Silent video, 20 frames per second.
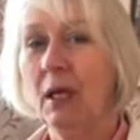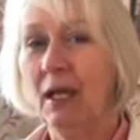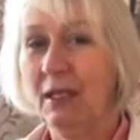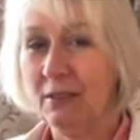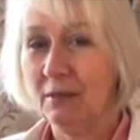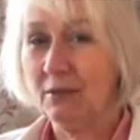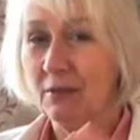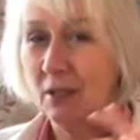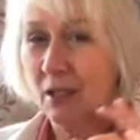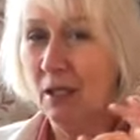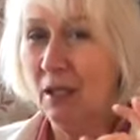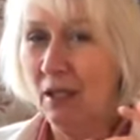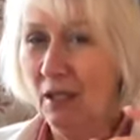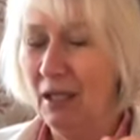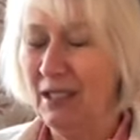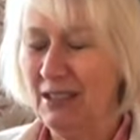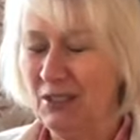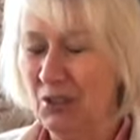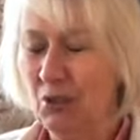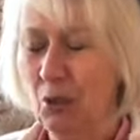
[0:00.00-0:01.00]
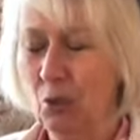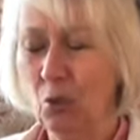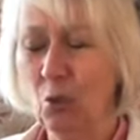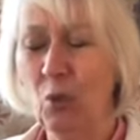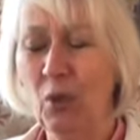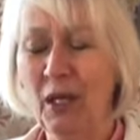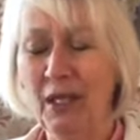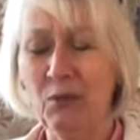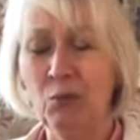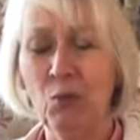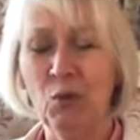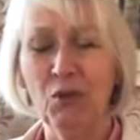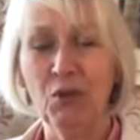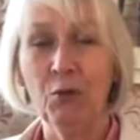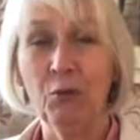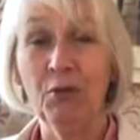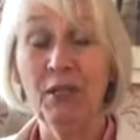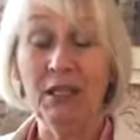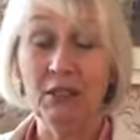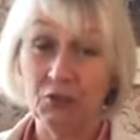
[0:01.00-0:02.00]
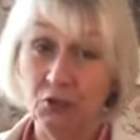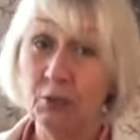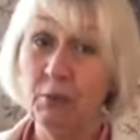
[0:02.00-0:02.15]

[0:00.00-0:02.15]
And it's not quite what you think,